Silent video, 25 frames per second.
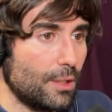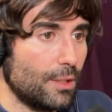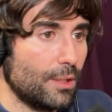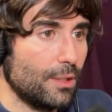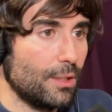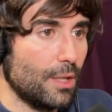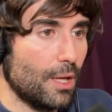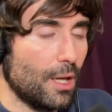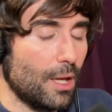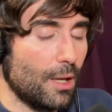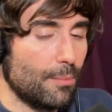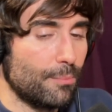
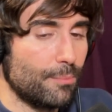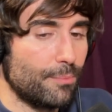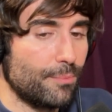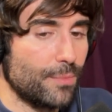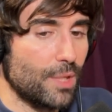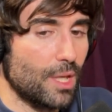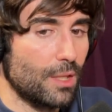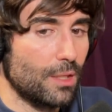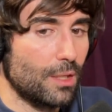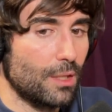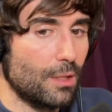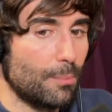Yeah.
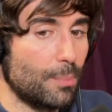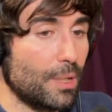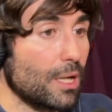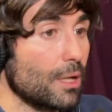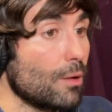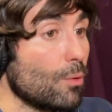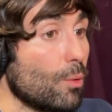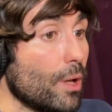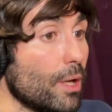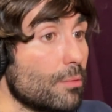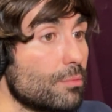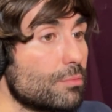But
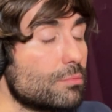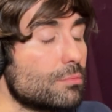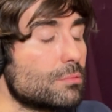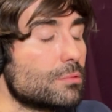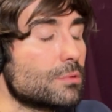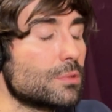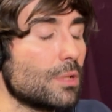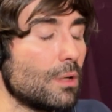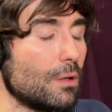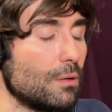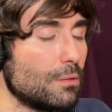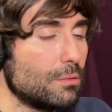anyway,
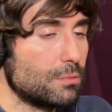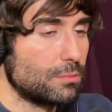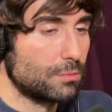so.